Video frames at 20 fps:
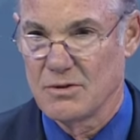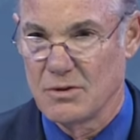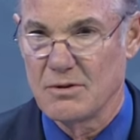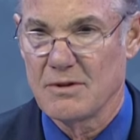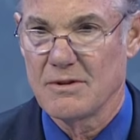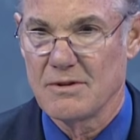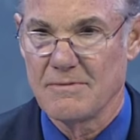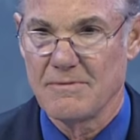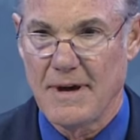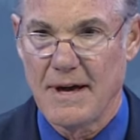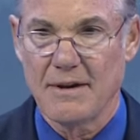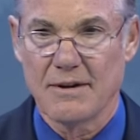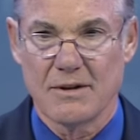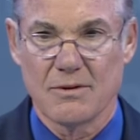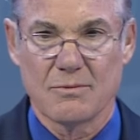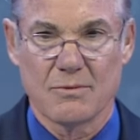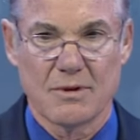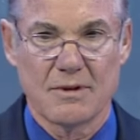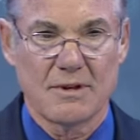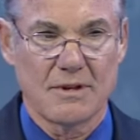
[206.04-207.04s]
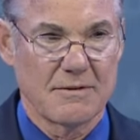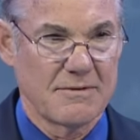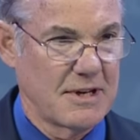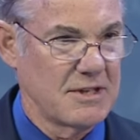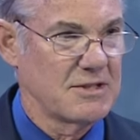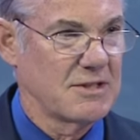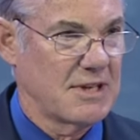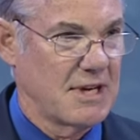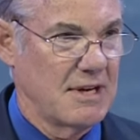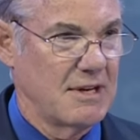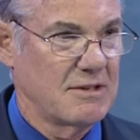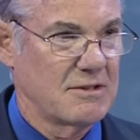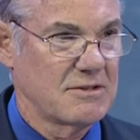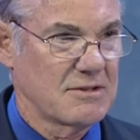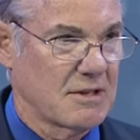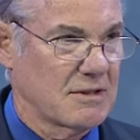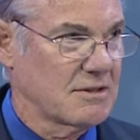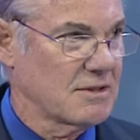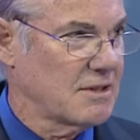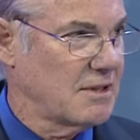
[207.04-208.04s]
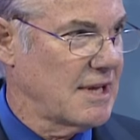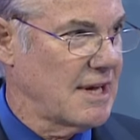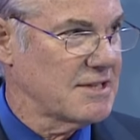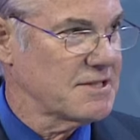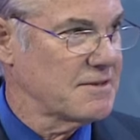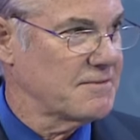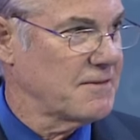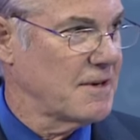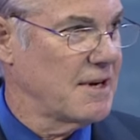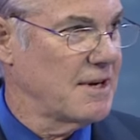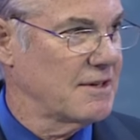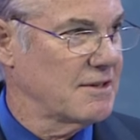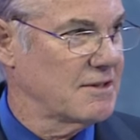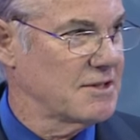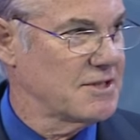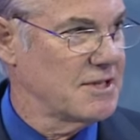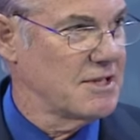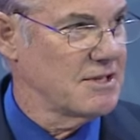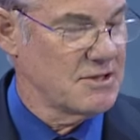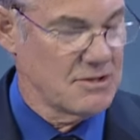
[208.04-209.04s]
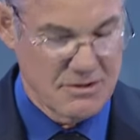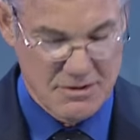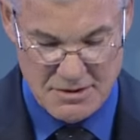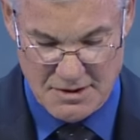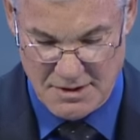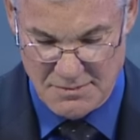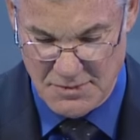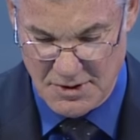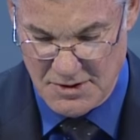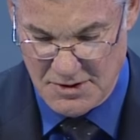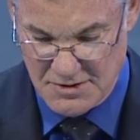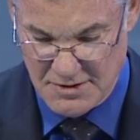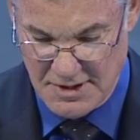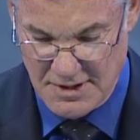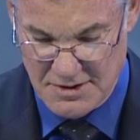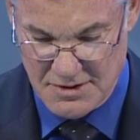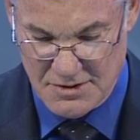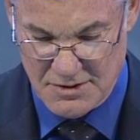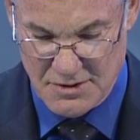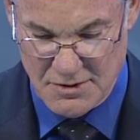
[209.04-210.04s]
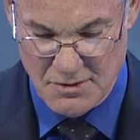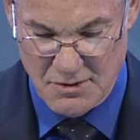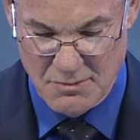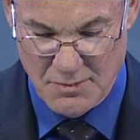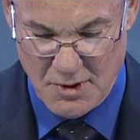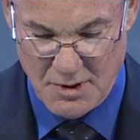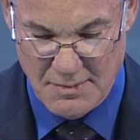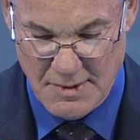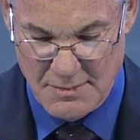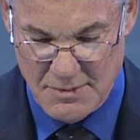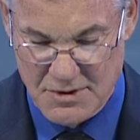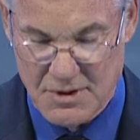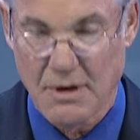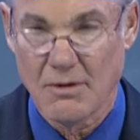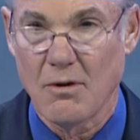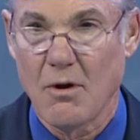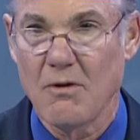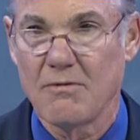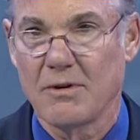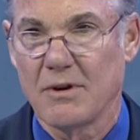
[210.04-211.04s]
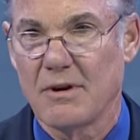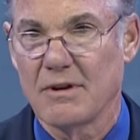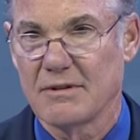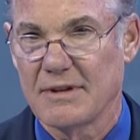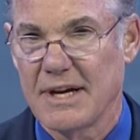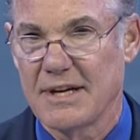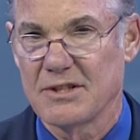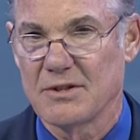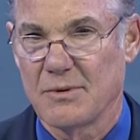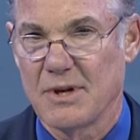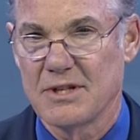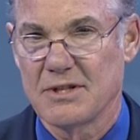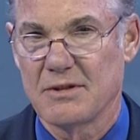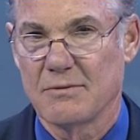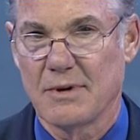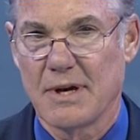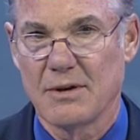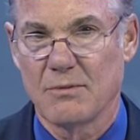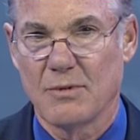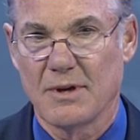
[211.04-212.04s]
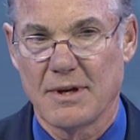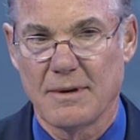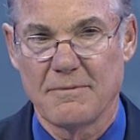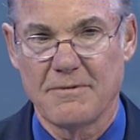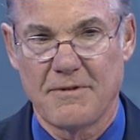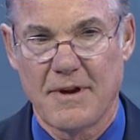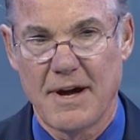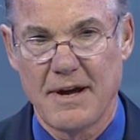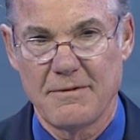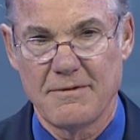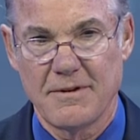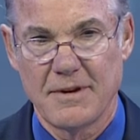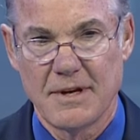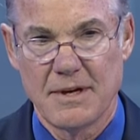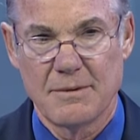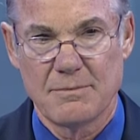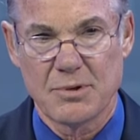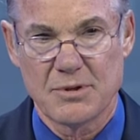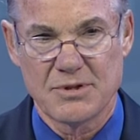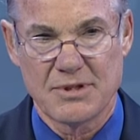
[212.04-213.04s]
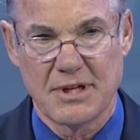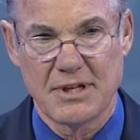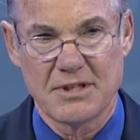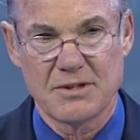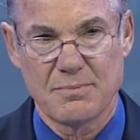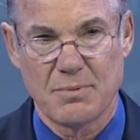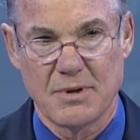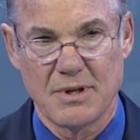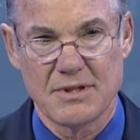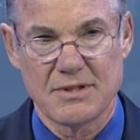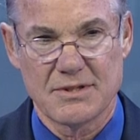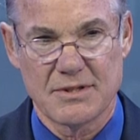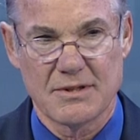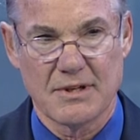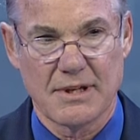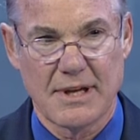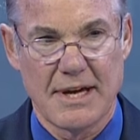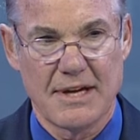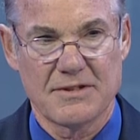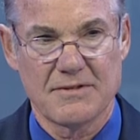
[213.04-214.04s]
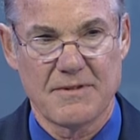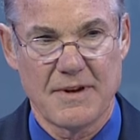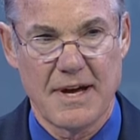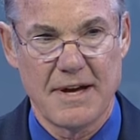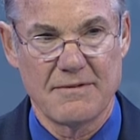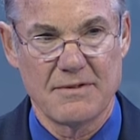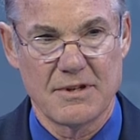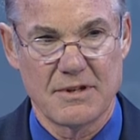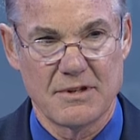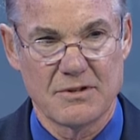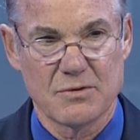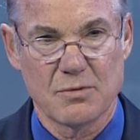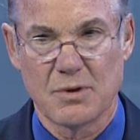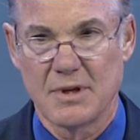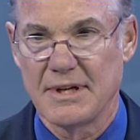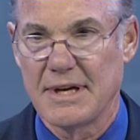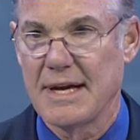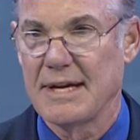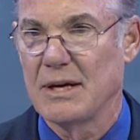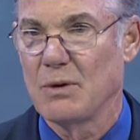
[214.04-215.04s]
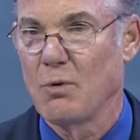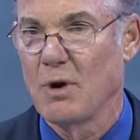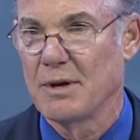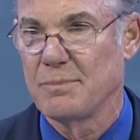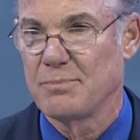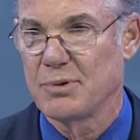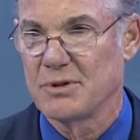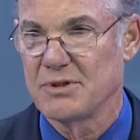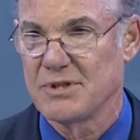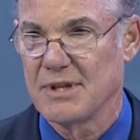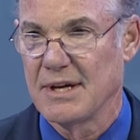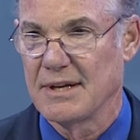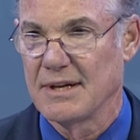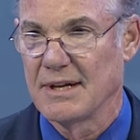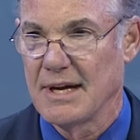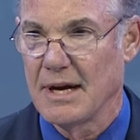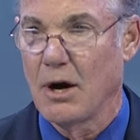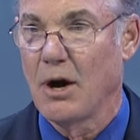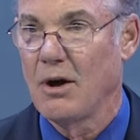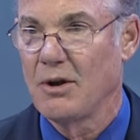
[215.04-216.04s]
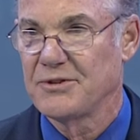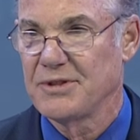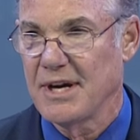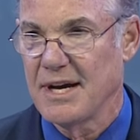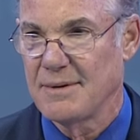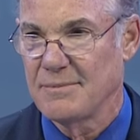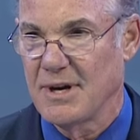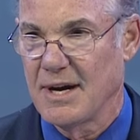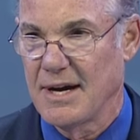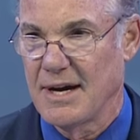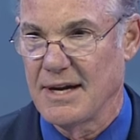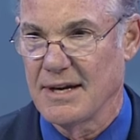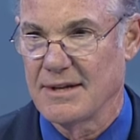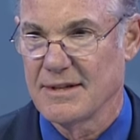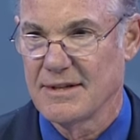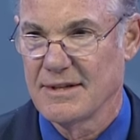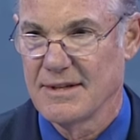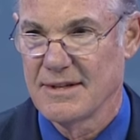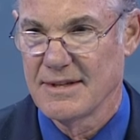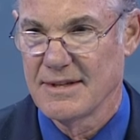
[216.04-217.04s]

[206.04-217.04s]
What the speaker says: due to the valiant work of educators, our classified, our teachers, our administrators, and school board members, our overall graduation rate went up 5 percentage points in the last 5 years. We're at 81%, all-time high.